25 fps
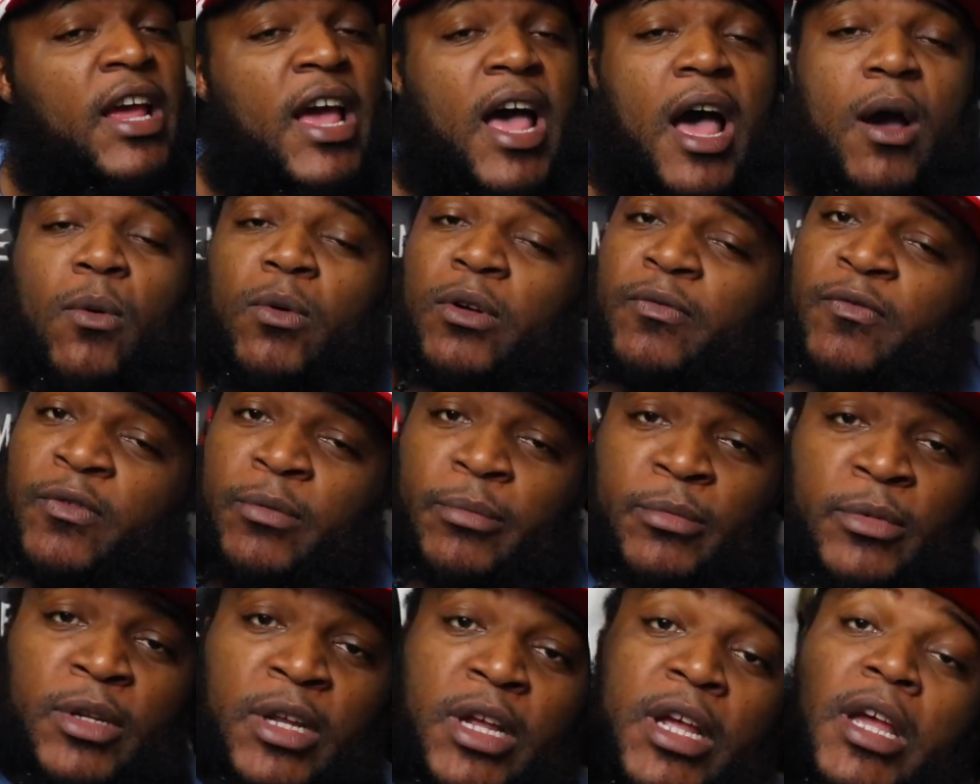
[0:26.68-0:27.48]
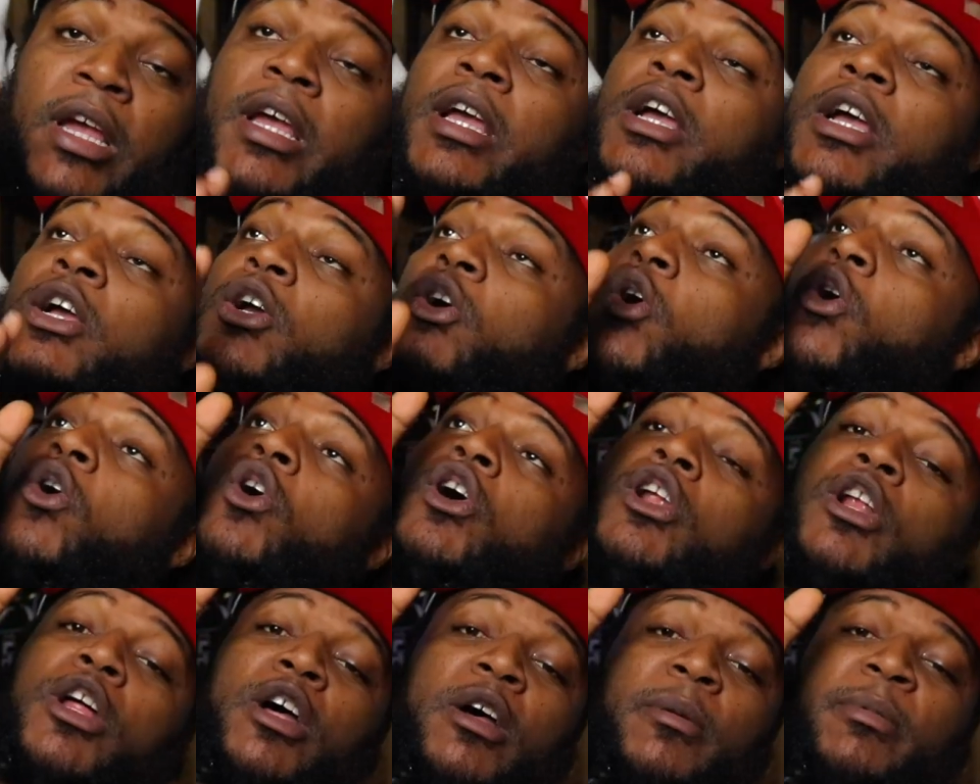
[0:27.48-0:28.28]
I went from
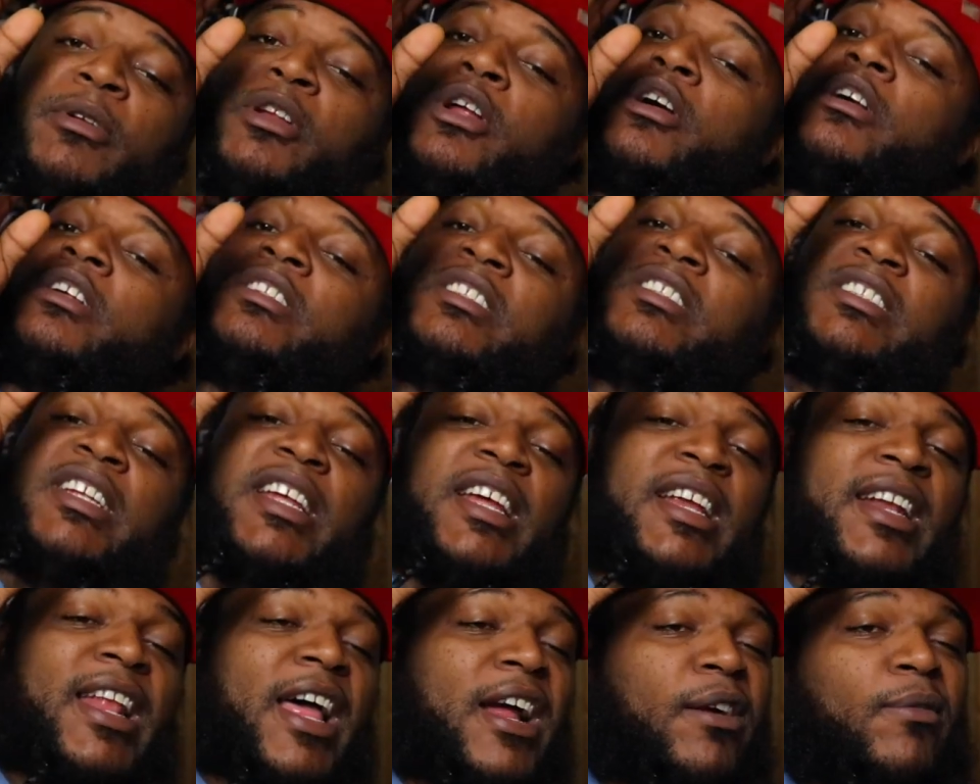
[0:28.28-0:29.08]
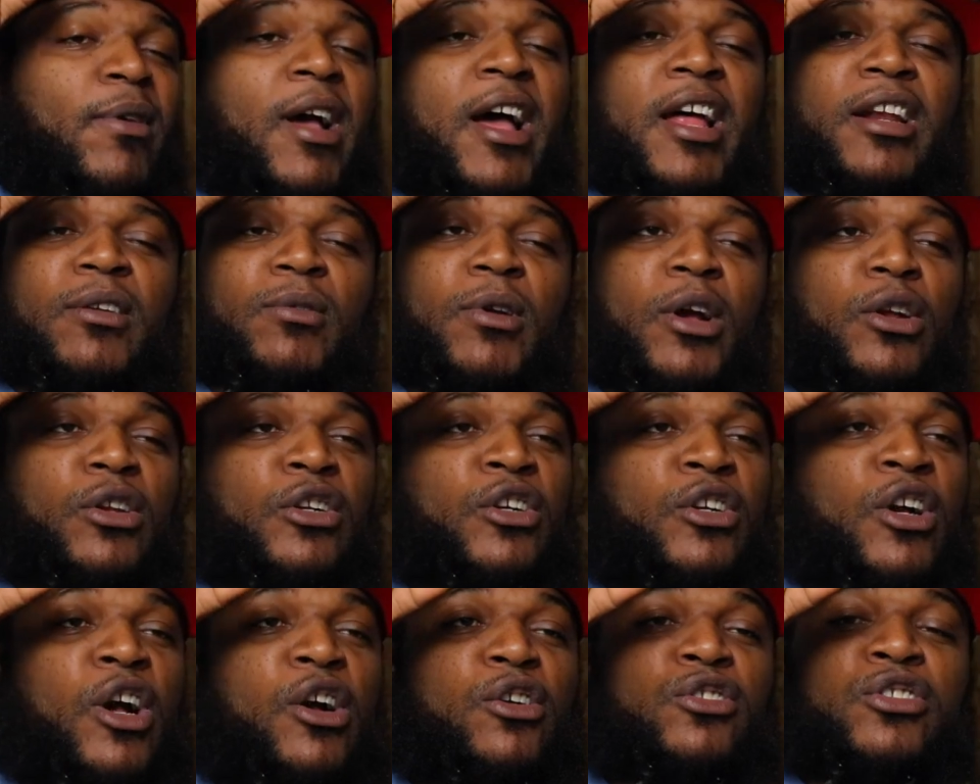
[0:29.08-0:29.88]
going up, you know what I'm saying, like riding a
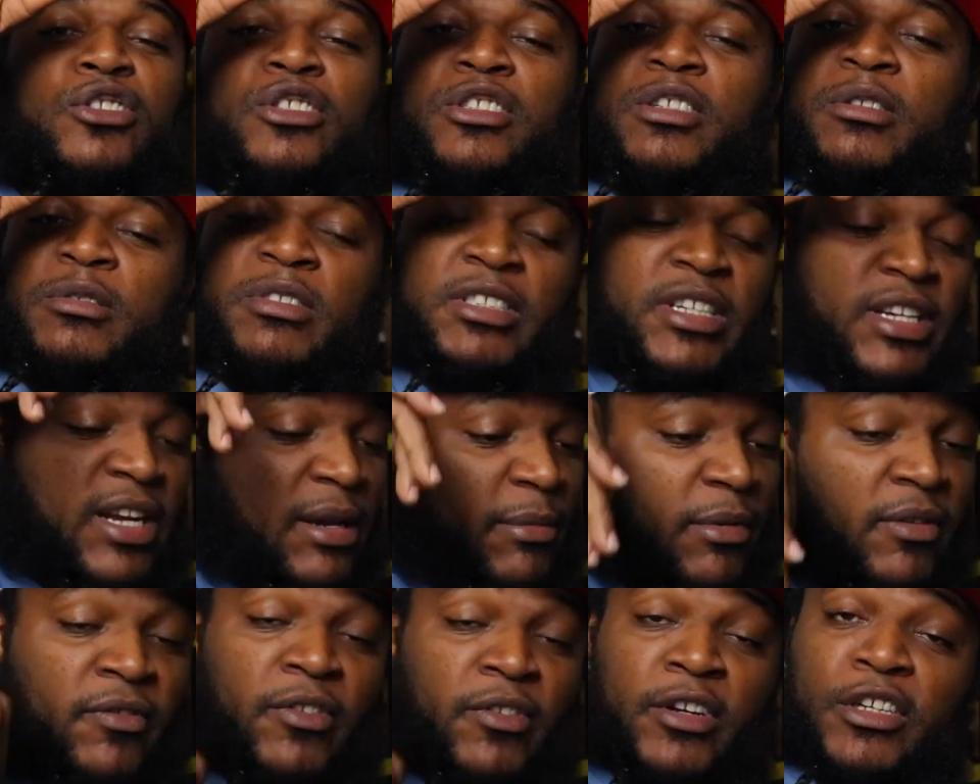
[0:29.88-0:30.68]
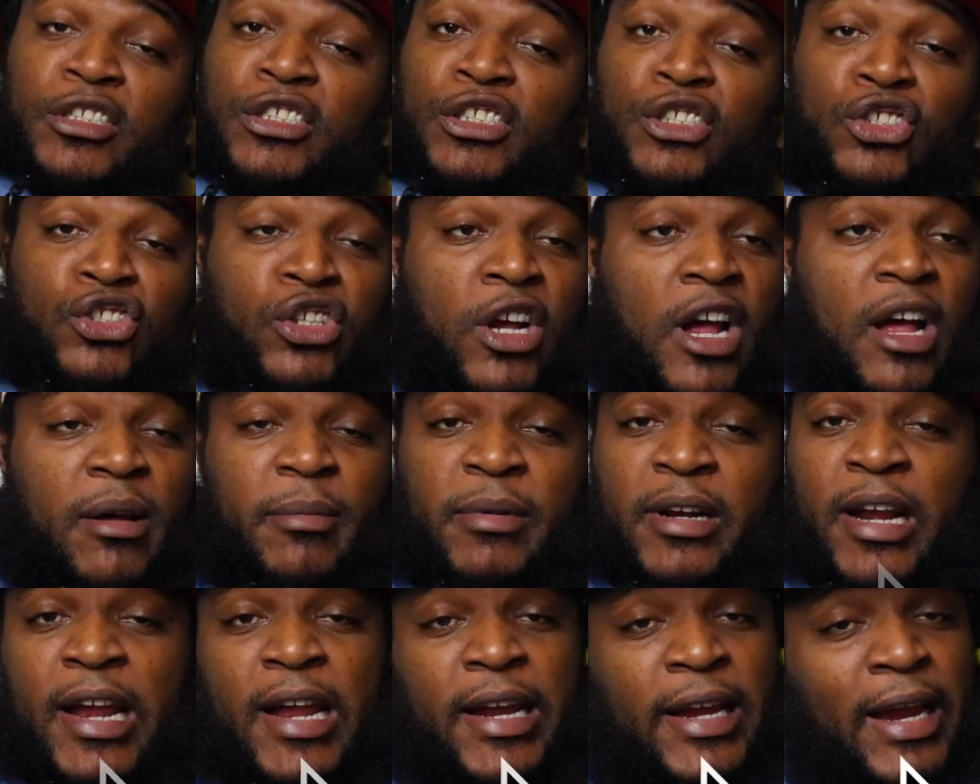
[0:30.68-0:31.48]
roller coaster, you know what I'm saying, that motherfucker just
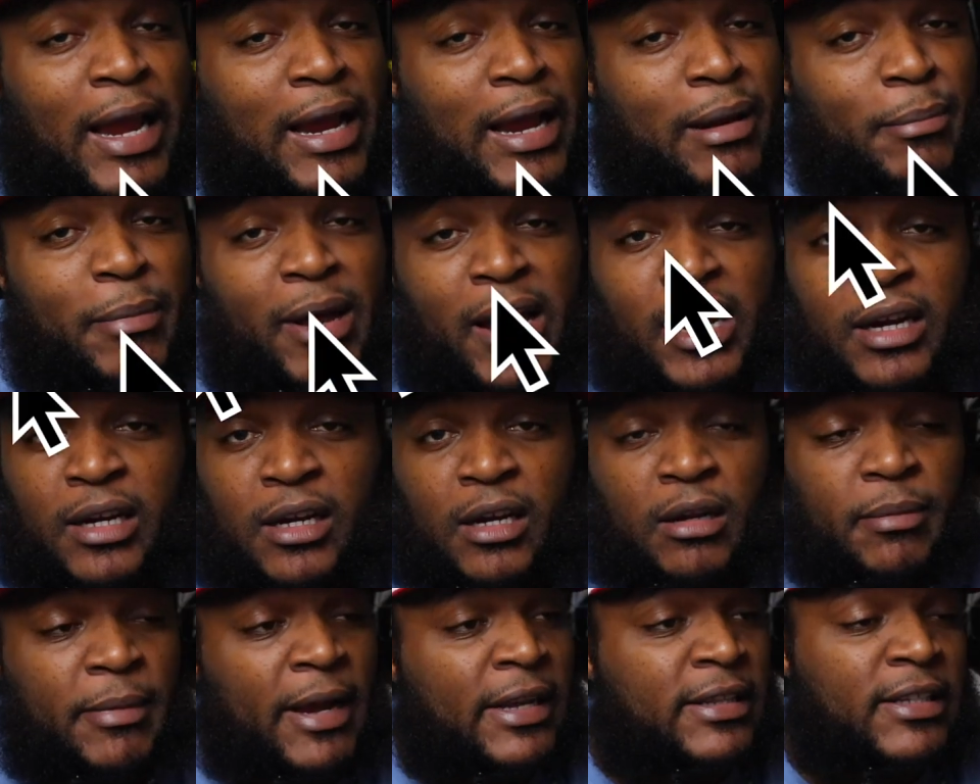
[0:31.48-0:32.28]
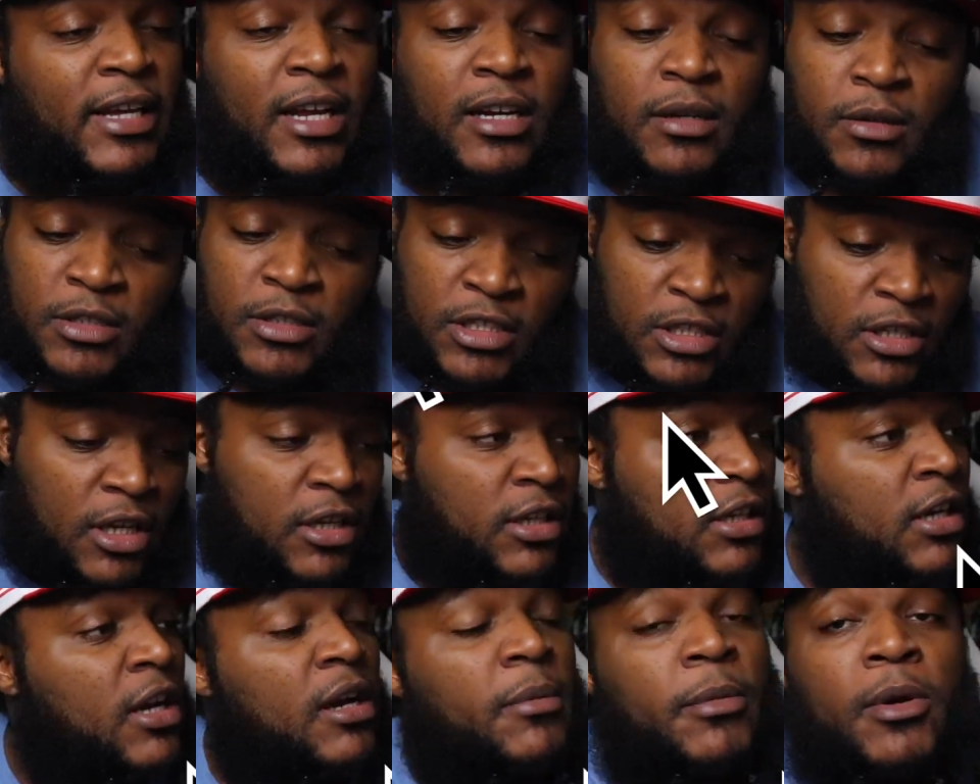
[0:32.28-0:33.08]
dropped, and then it came back up. I thought it was
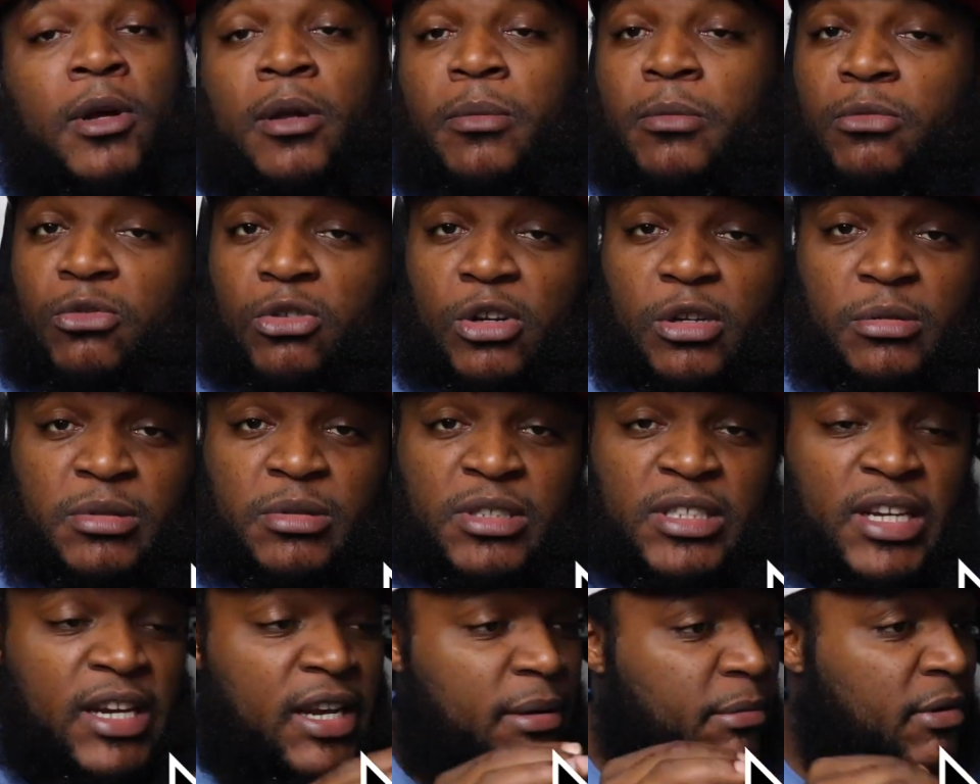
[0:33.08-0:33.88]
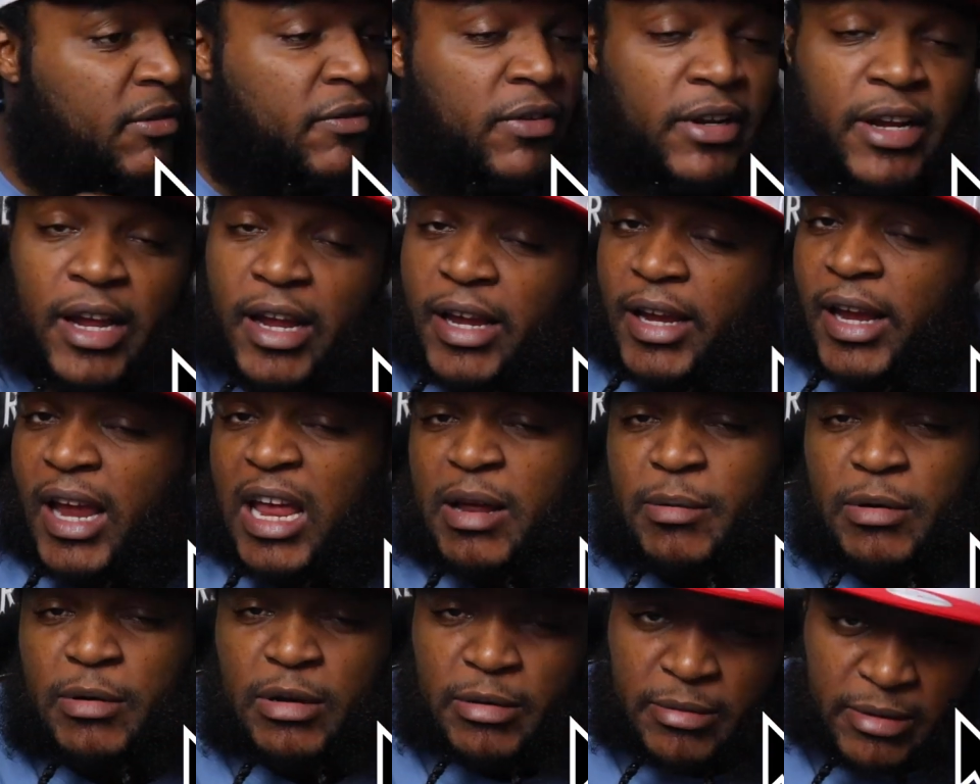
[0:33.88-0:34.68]
another come up, you know what I'm saying, that motherfucker ain't
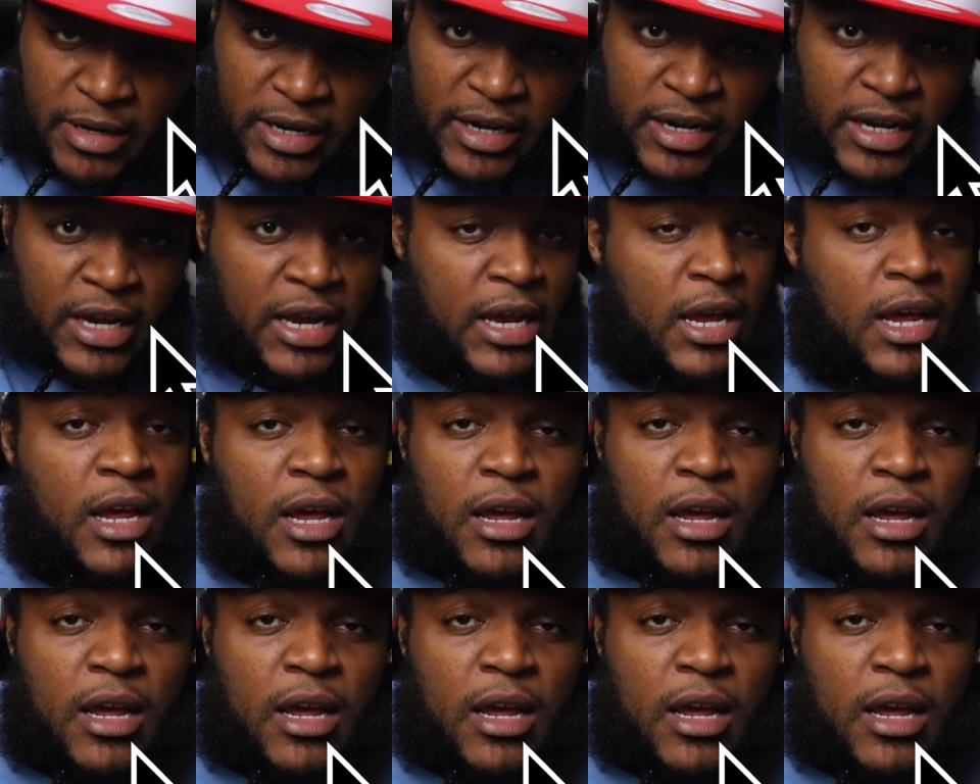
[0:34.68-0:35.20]
came up yet.